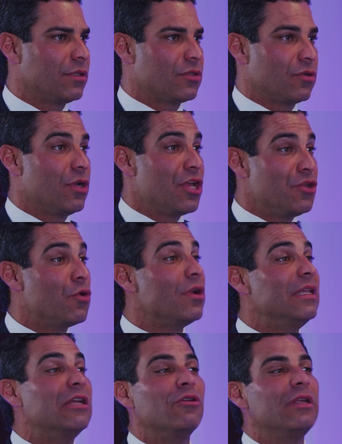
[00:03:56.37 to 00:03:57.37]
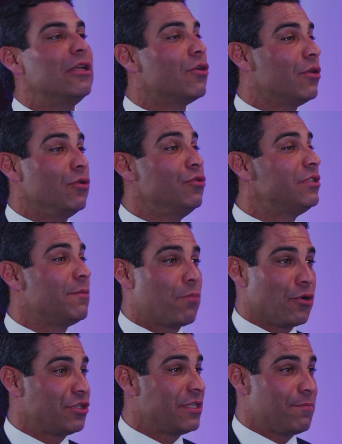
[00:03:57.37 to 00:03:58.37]
And so you're literally losing
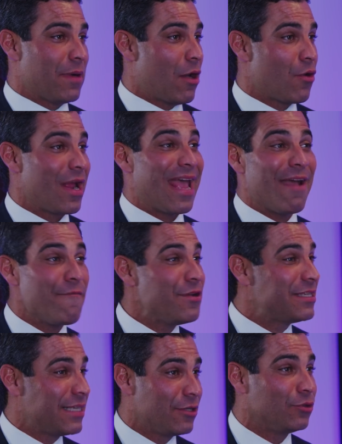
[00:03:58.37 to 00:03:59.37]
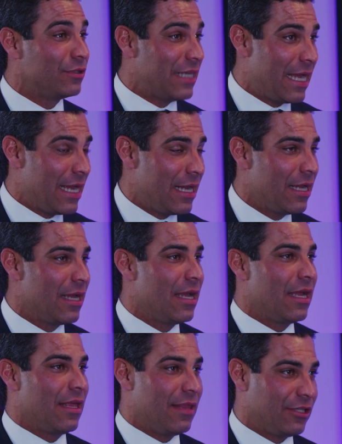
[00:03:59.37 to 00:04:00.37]
purchasing power every single day
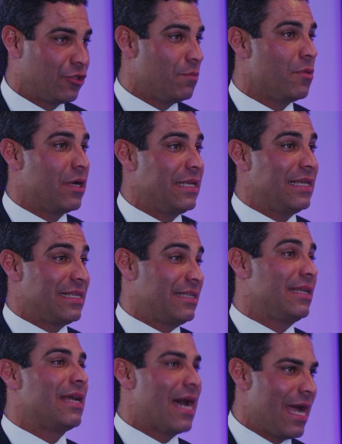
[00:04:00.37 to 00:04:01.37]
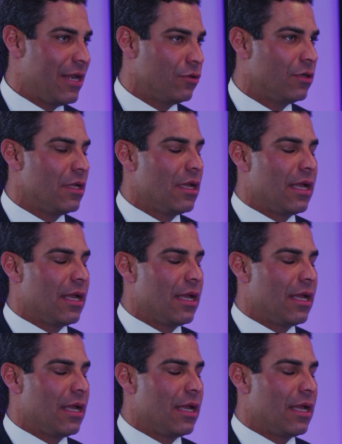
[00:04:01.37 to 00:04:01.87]
that your money is sitting idle.